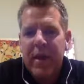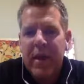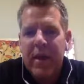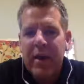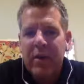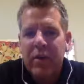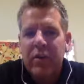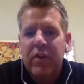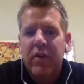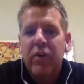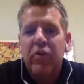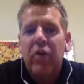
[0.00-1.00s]
and look
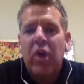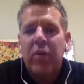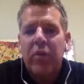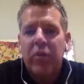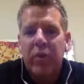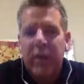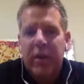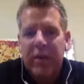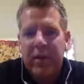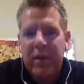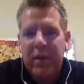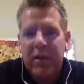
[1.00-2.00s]
at the odometer
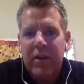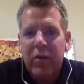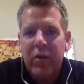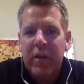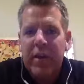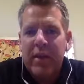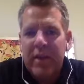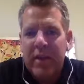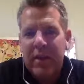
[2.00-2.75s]
reading and read